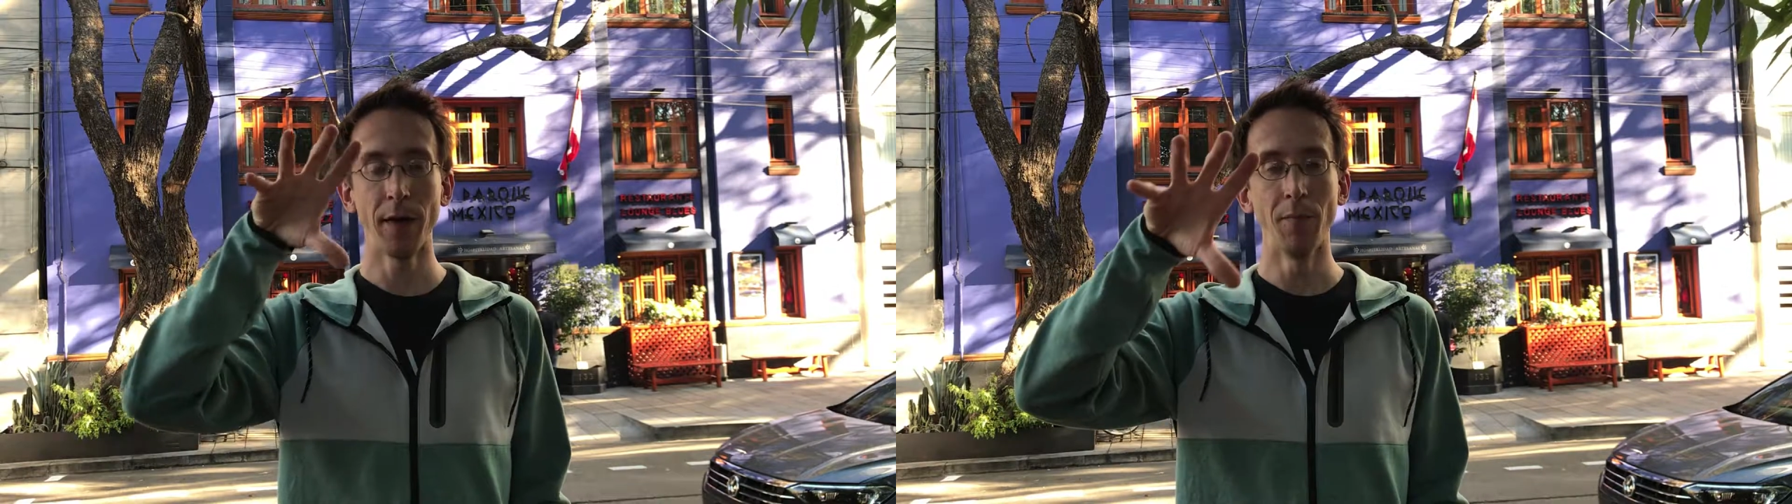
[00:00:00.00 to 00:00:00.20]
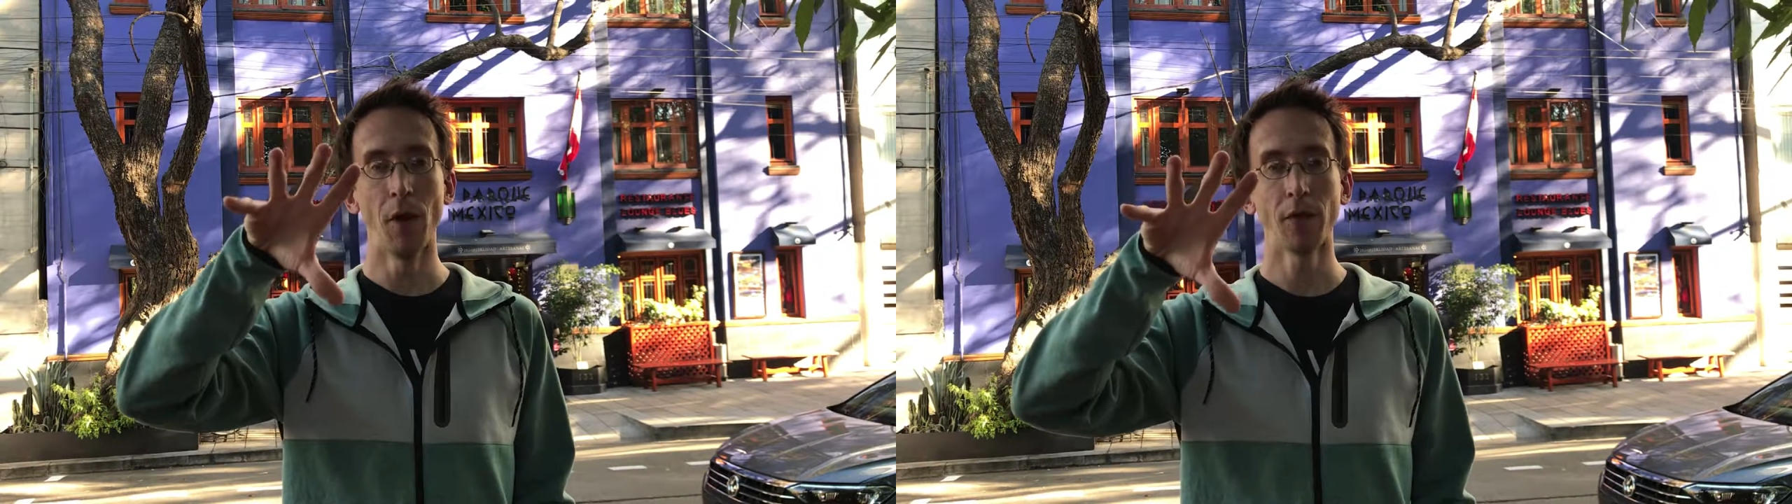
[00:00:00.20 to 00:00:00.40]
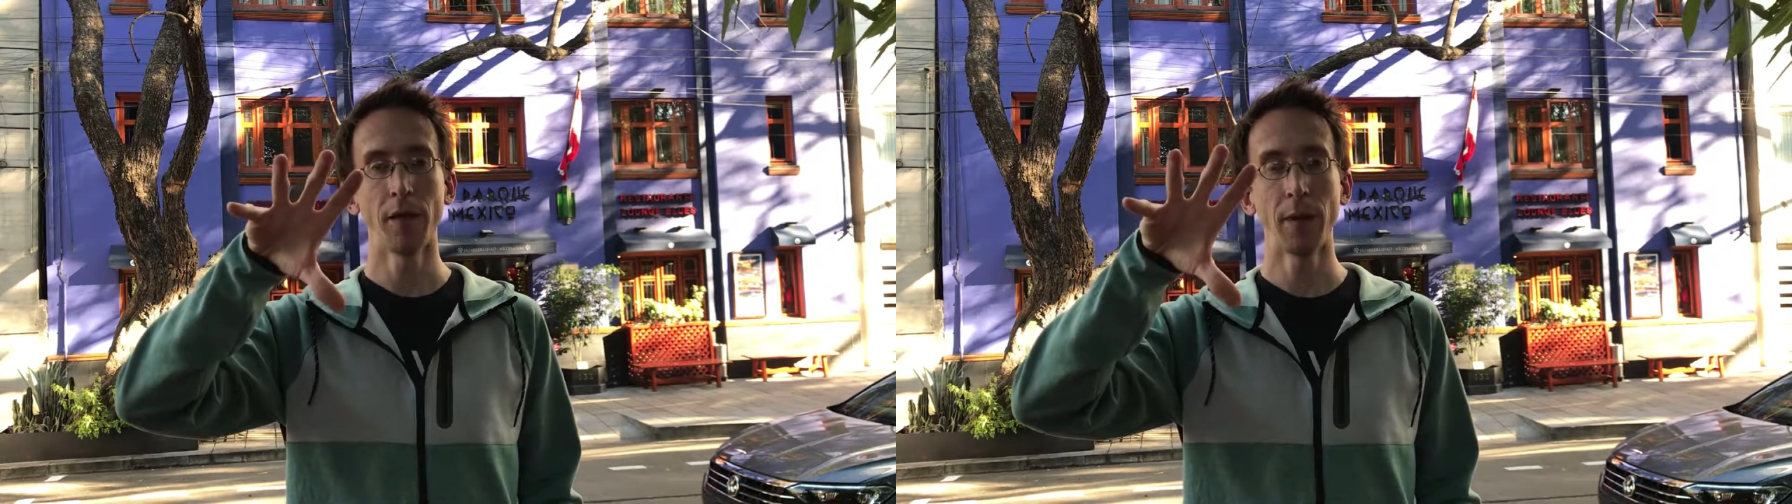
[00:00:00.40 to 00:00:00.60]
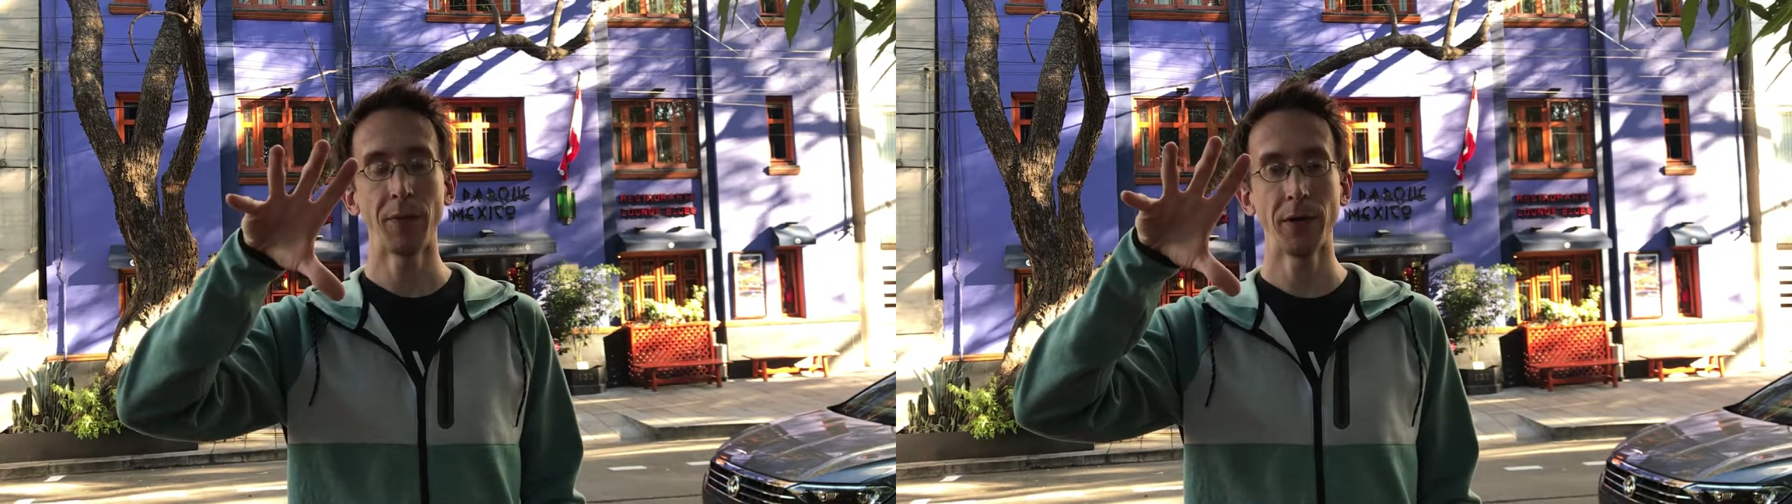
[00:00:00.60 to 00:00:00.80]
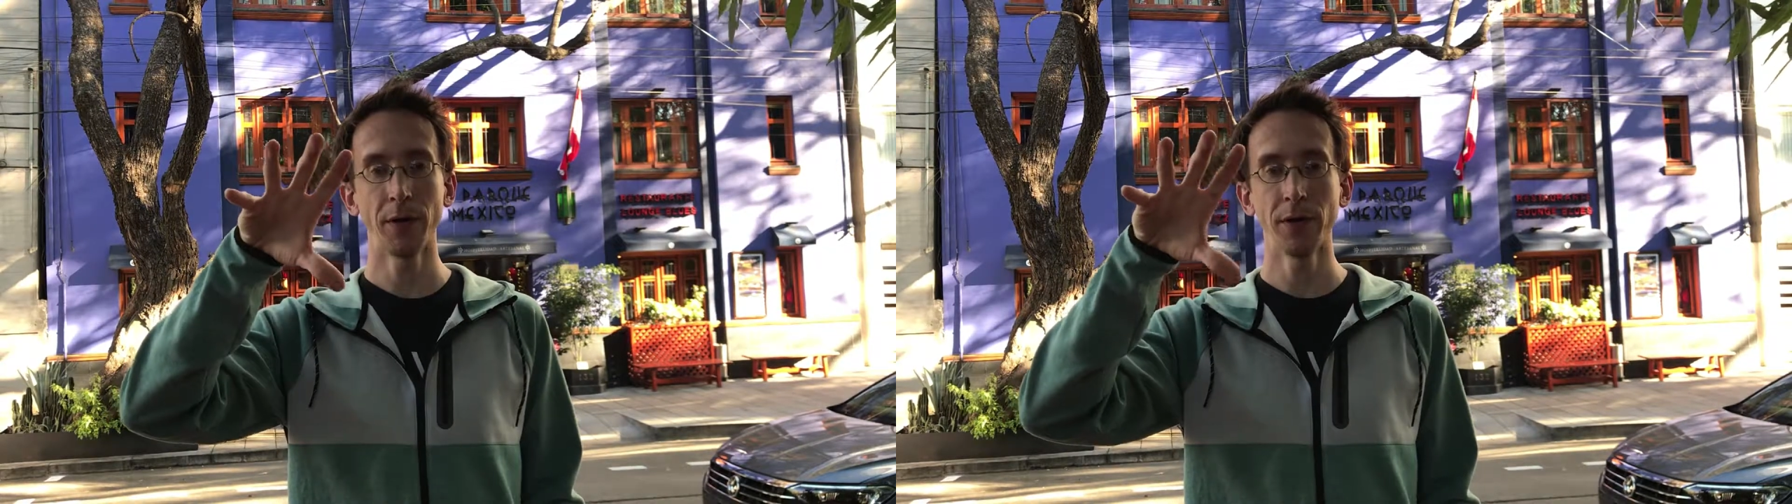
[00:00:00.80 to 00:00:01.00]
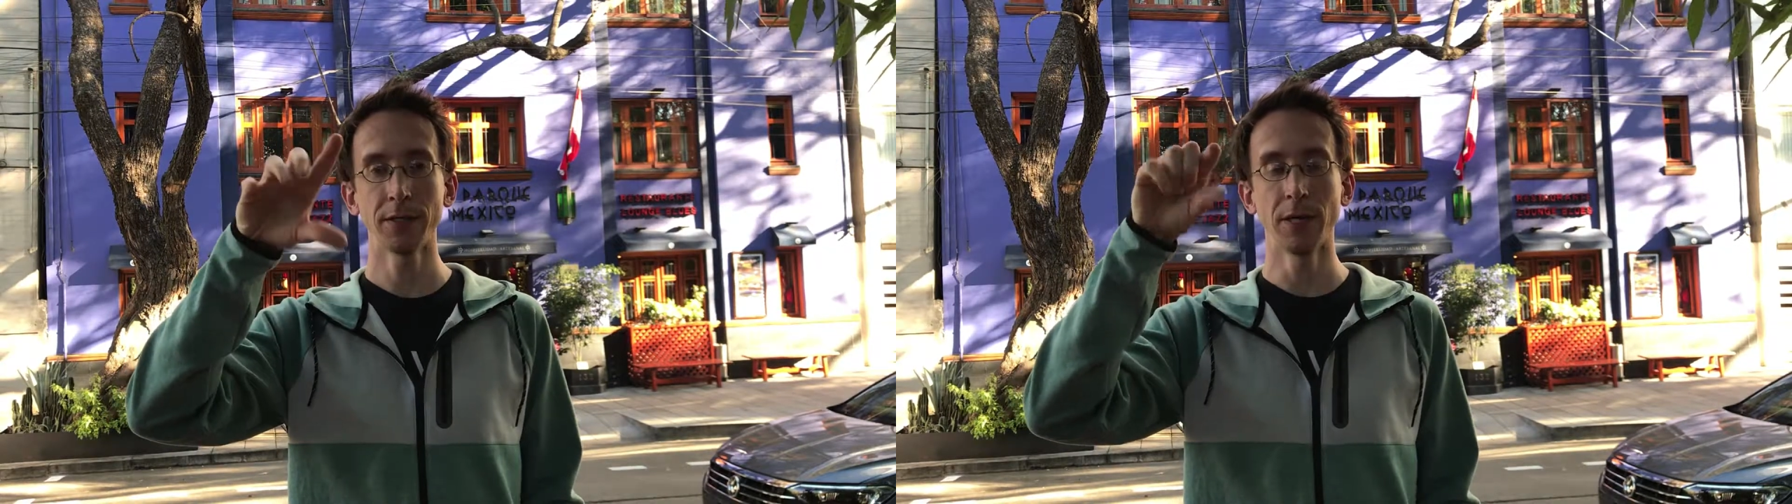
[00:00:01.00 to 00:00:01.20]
that modal that appears,